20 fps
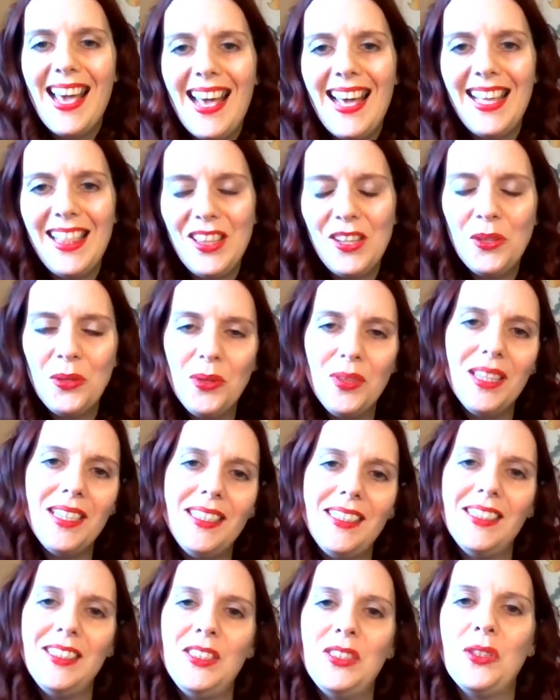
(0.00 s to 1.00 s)
Hello,
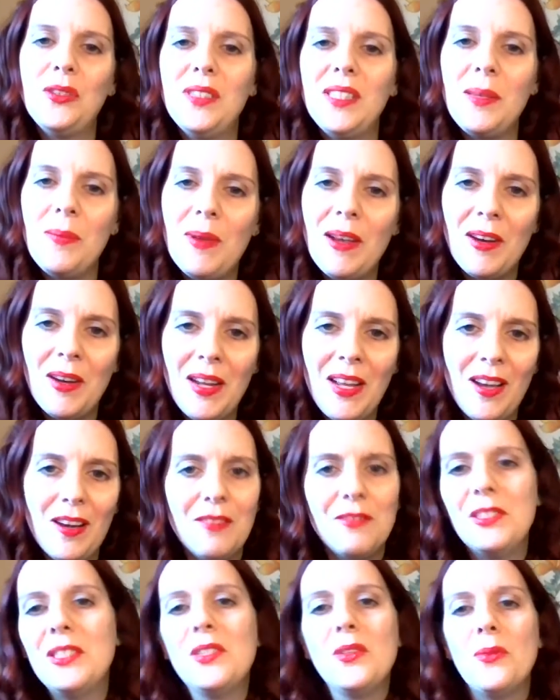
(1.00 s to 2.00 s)
this is Susie Berry
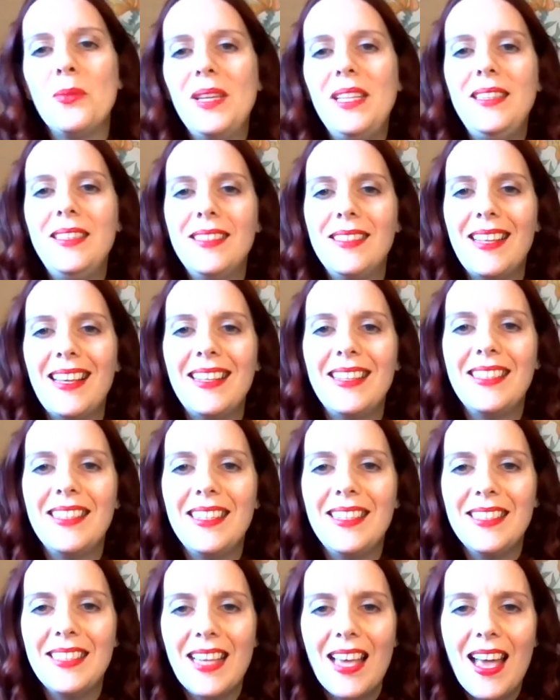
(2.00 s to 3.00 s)
of Serene
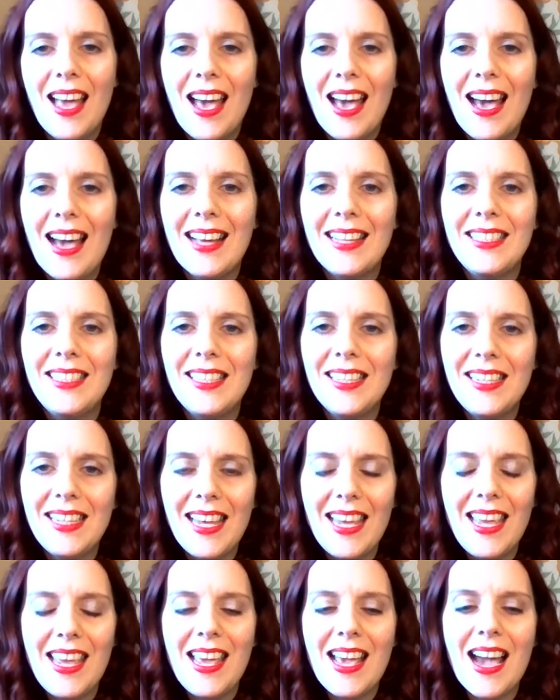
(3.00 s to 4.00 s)
Senses, and
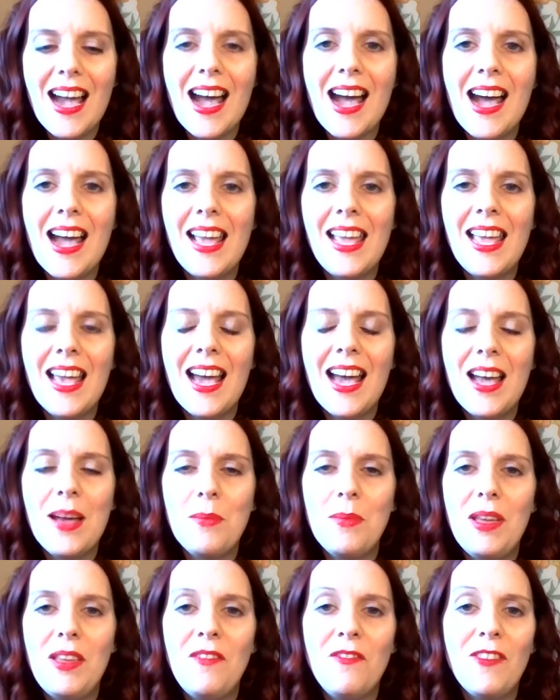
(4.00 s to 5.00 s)
today I
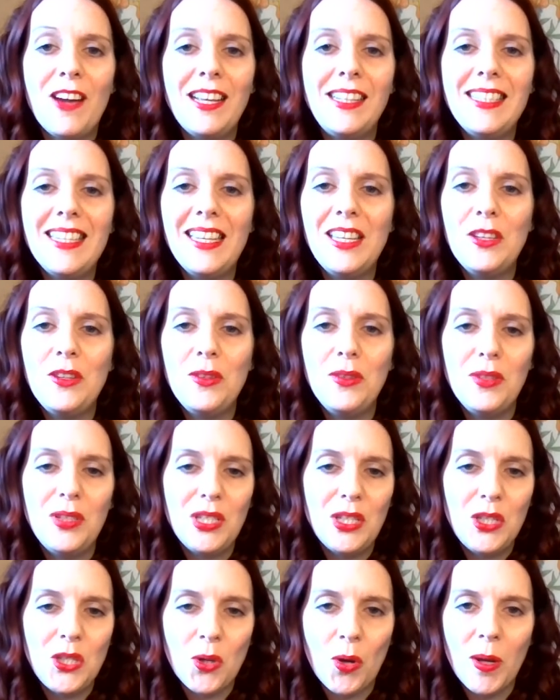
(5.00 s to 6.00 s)
am inviting you
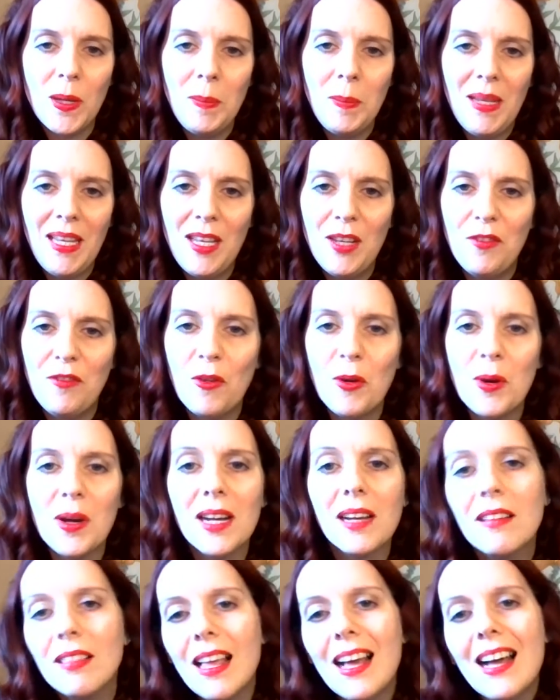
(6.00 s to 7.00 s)
to join me for
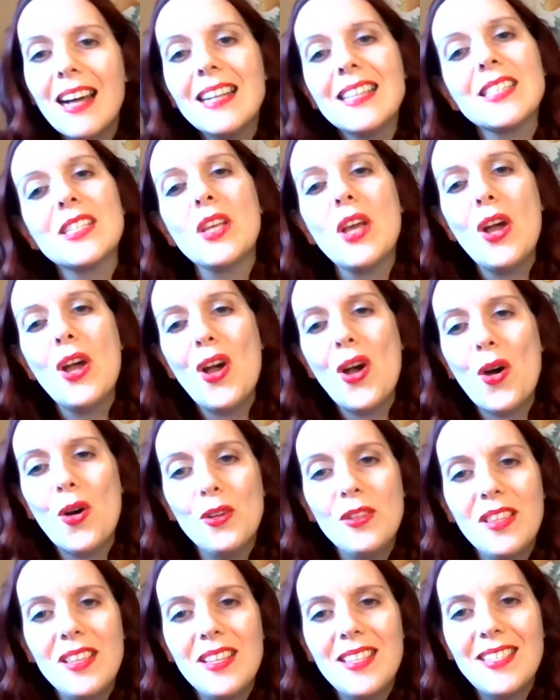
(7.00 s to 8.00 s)
a class
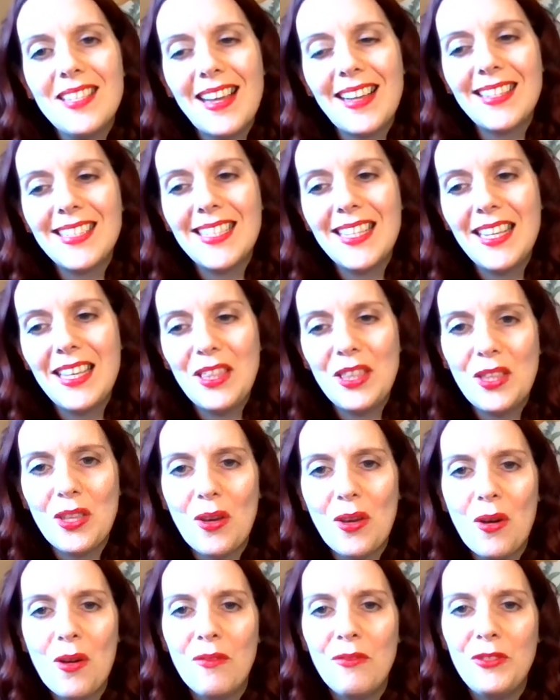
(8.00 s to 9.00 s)
on the 16th
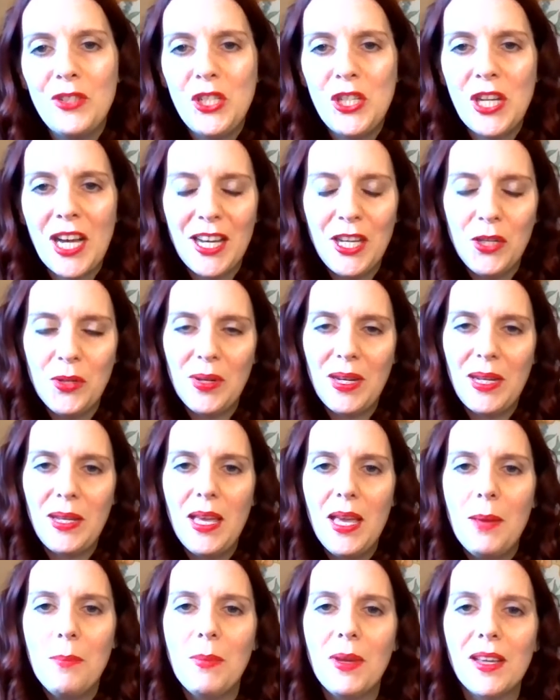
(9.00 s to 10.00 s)
of January,
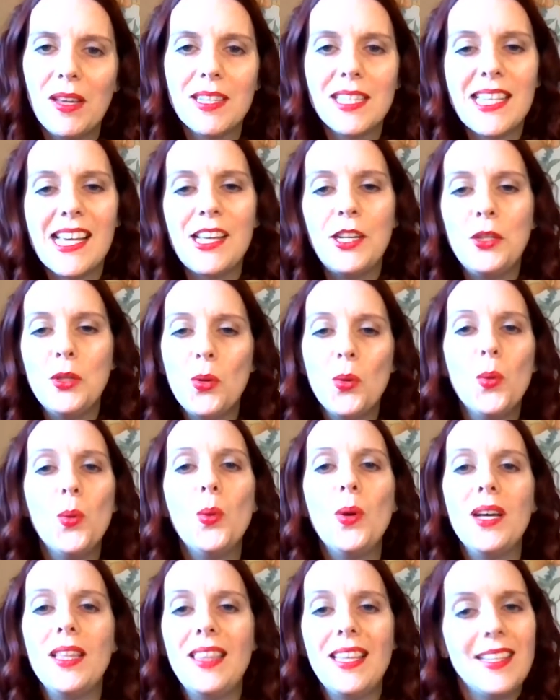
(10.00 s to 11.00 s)
because I
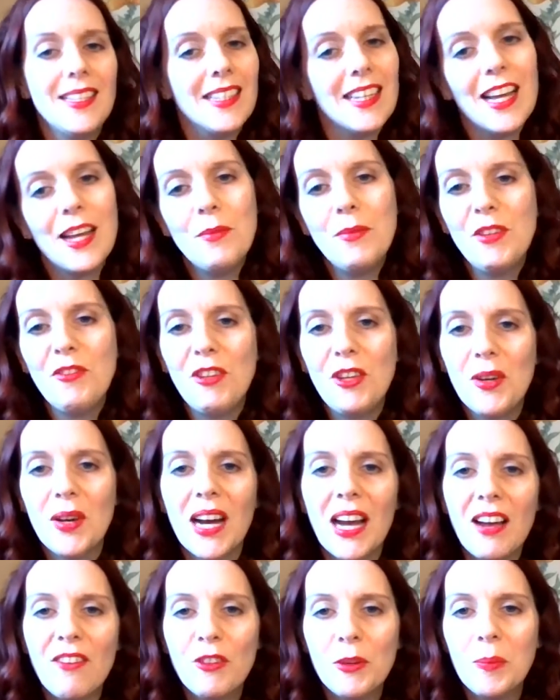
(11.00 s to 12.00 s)
know at this time of year
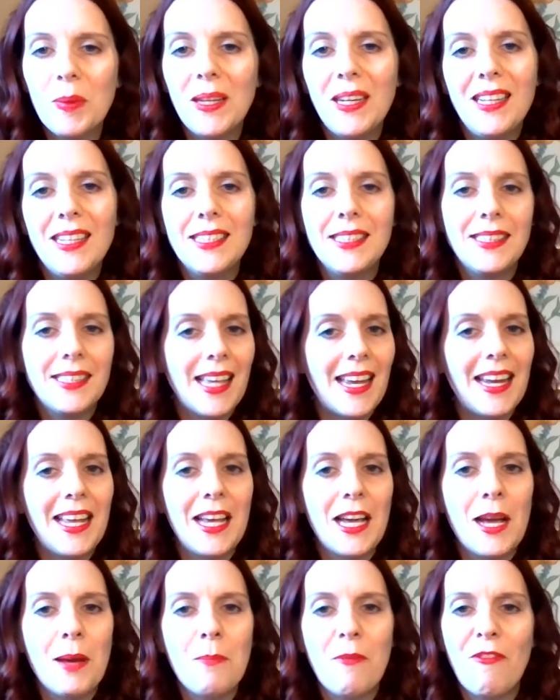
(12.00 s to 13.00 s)
everybody is
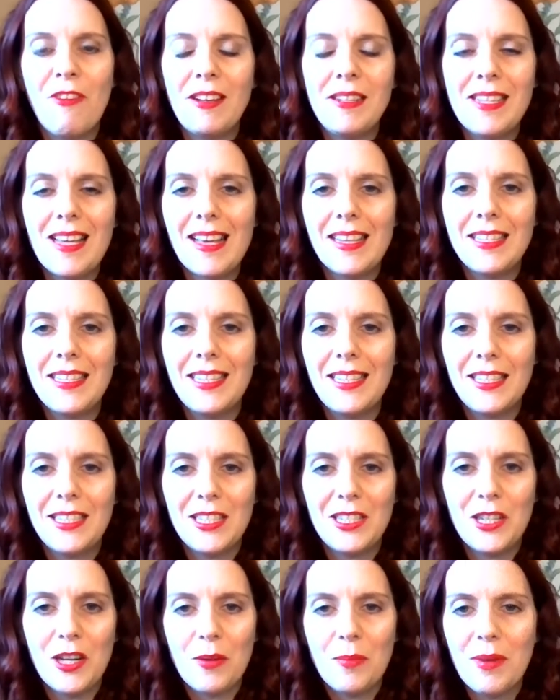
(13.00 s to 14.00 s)
setting up fantastic
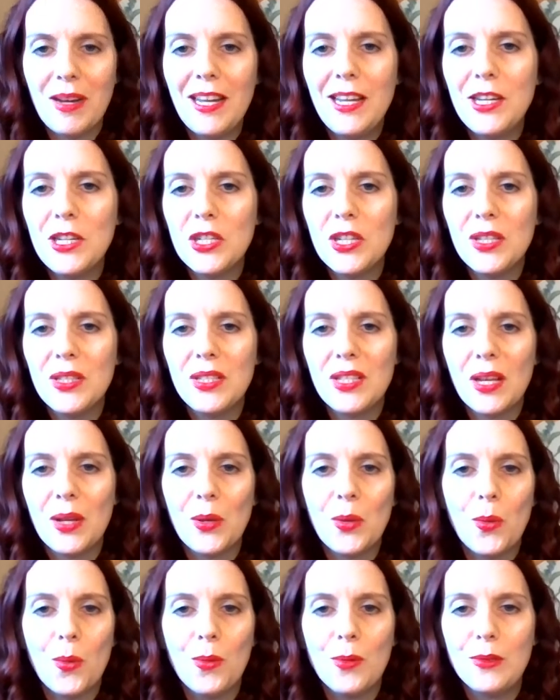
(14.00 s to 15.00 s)
determinations and
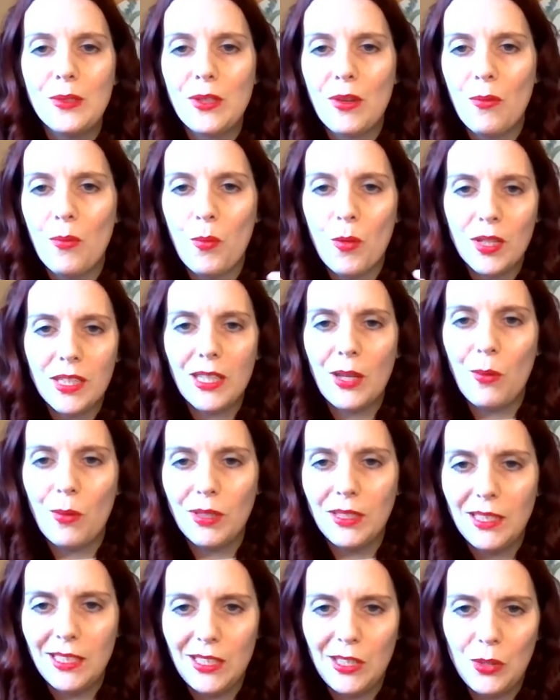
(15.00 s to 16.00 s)
goals of what they
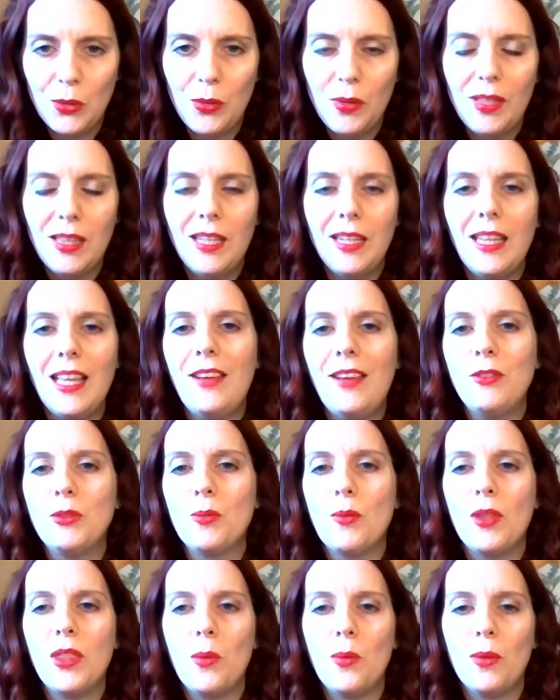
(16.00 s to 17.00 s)
want to do in their lives,
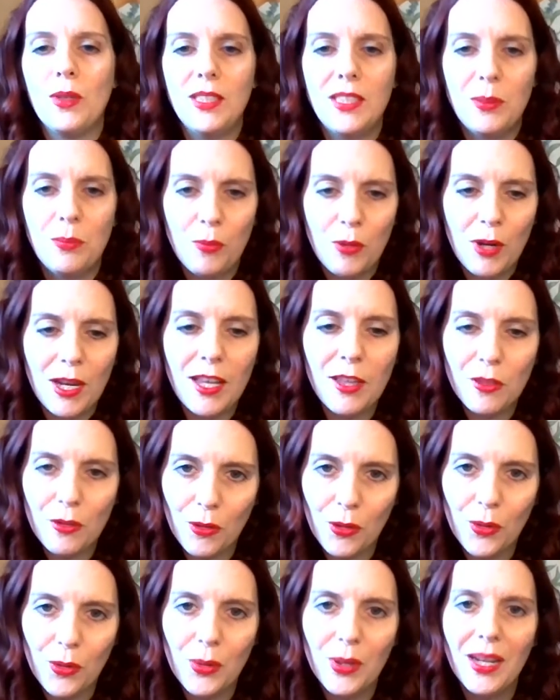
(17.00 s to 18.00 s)
what they want to break
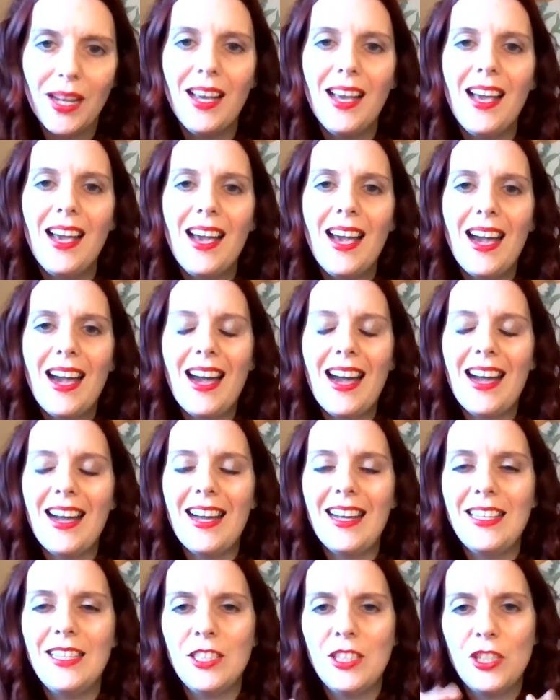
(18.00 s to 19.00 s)
through,
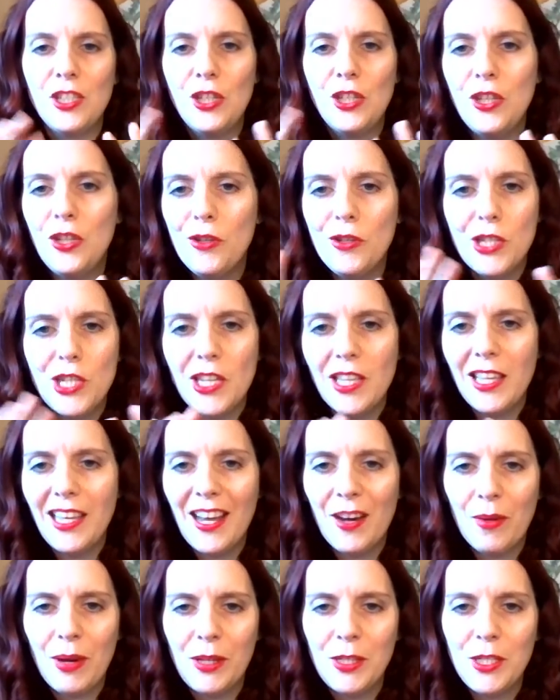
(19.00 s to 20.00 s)
and usually
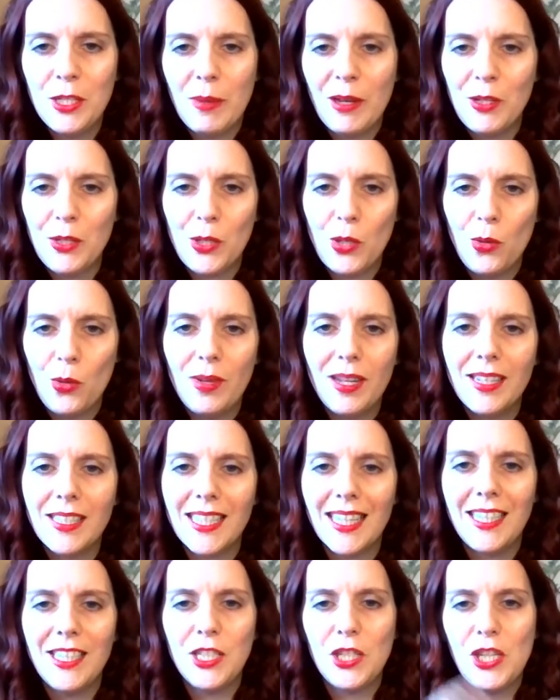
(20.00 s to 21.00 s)
around about 2 weeks
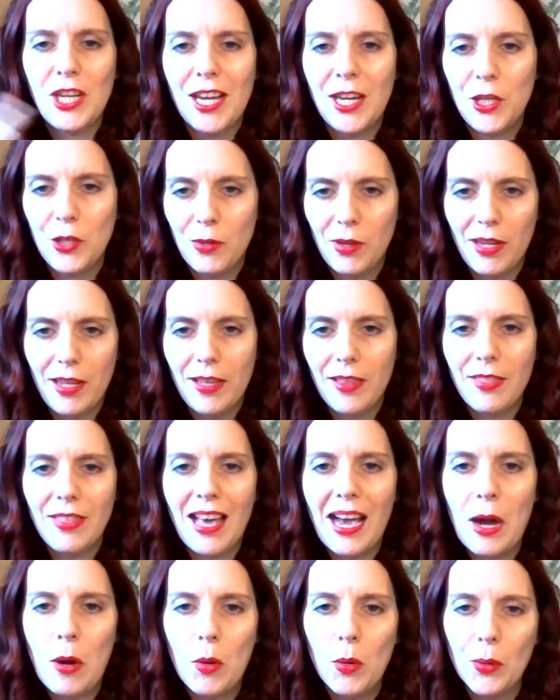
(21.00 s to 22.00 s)
into January
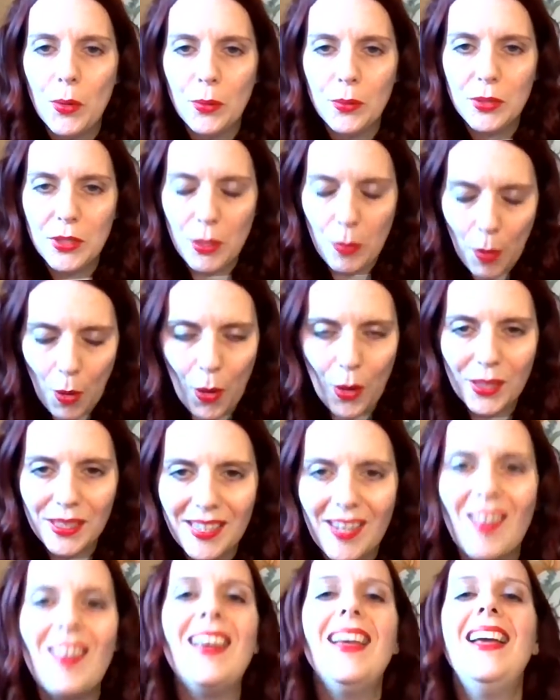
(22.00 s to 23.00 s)
that all goes to pot.